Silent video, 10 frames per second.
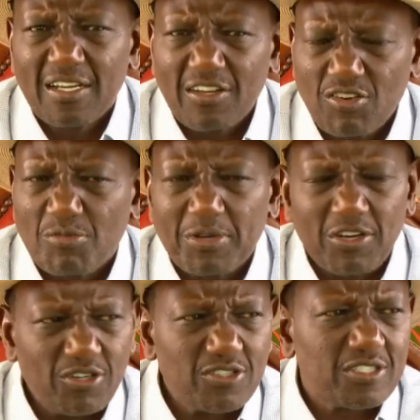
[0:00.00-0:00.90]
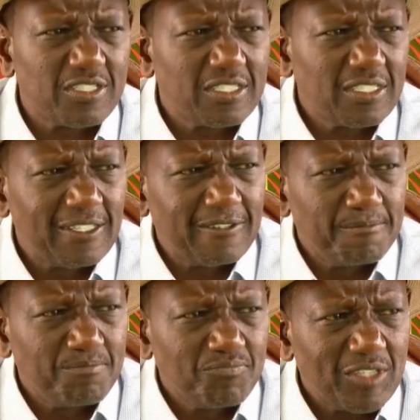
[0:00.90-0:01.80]
you know, because
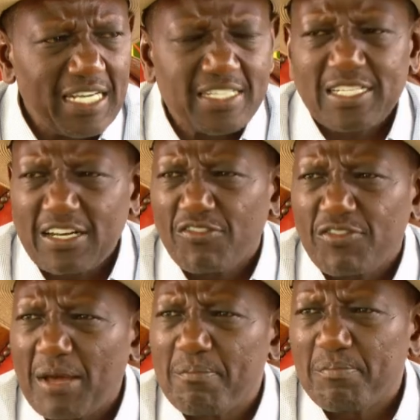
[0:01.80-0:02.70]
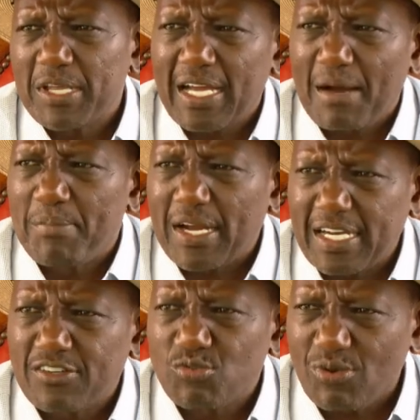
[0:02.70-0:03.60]
instead of them being a
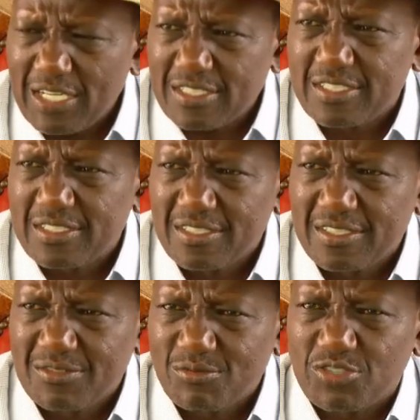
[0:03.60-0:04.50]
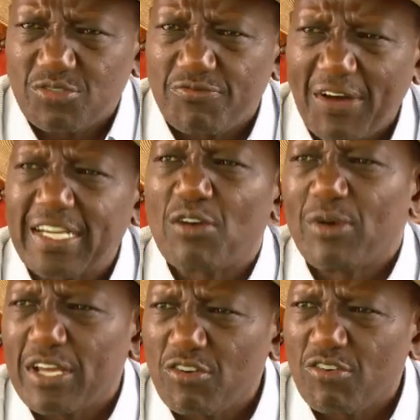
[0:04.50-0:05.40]
burden to us, we should find a
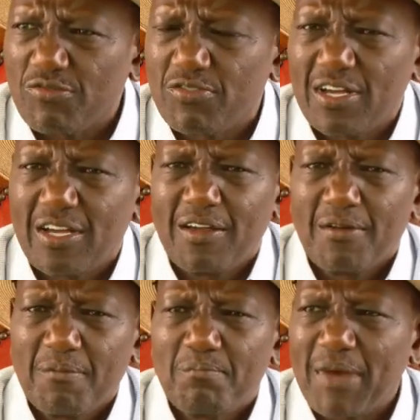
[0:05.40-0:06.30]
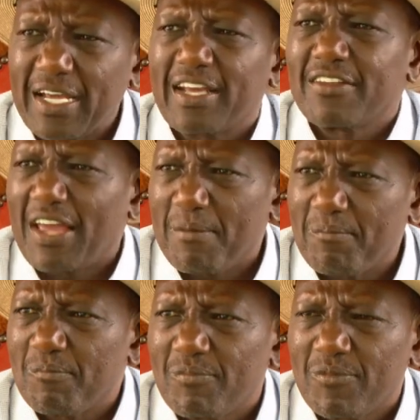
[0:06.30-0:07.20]
way of making
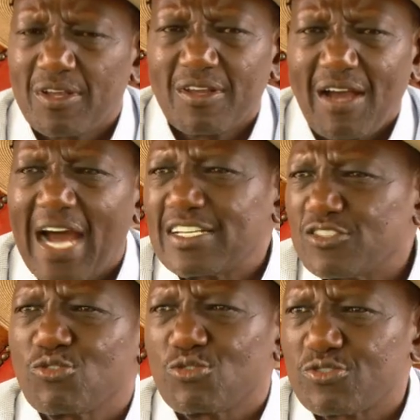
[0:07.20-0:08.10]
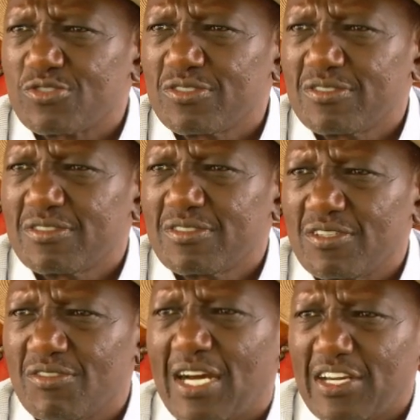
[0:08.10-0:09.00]
them a resource,
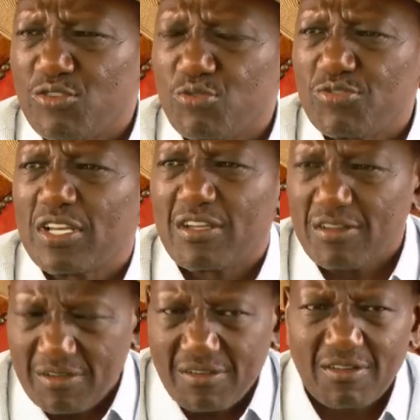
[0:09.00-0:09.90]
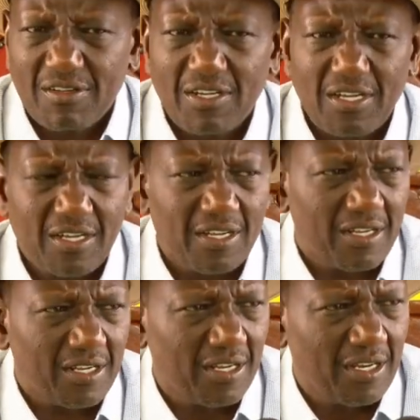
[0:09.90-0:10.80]
you know, and using
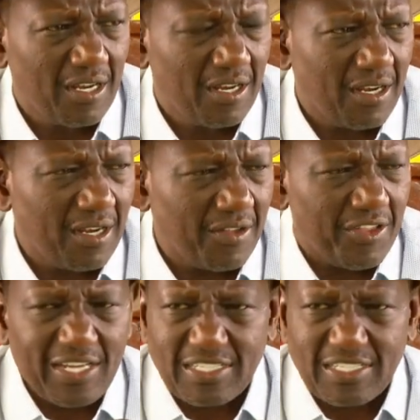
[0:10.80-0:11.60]
uh, uh, their